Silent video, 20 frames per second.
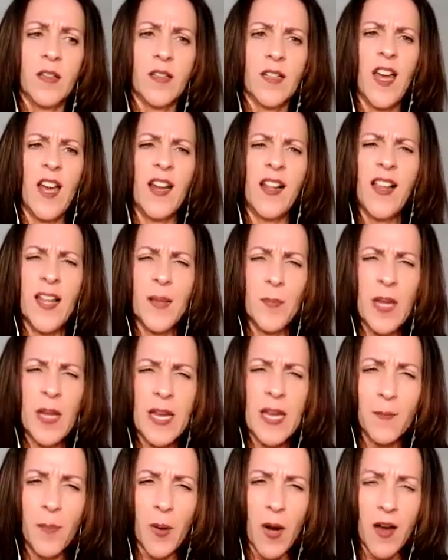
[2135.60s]
Kind of like
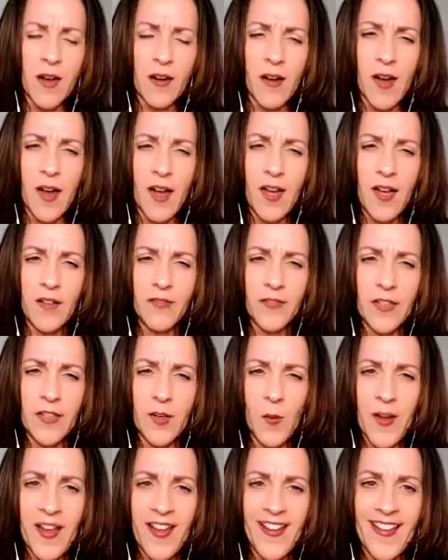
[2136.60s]
being bought off in
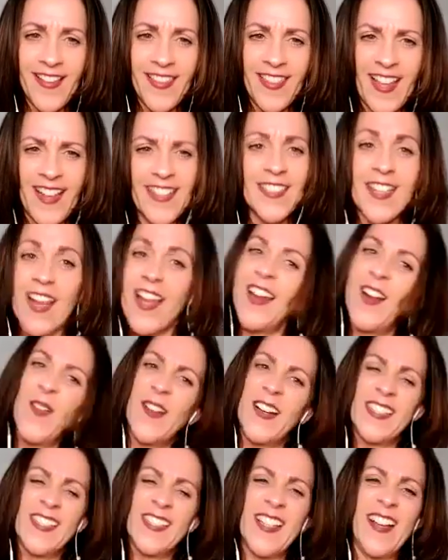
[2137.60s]
a way. That's kind of
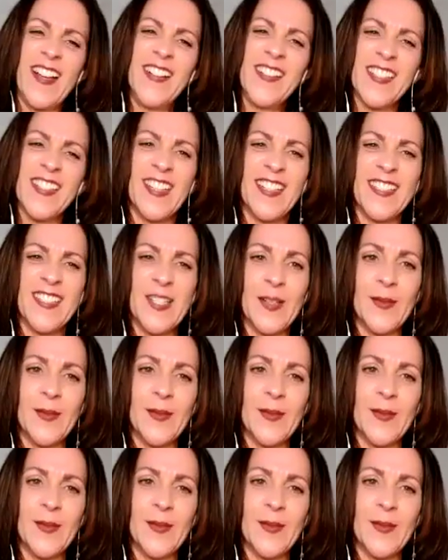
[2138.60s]
what it sounds like to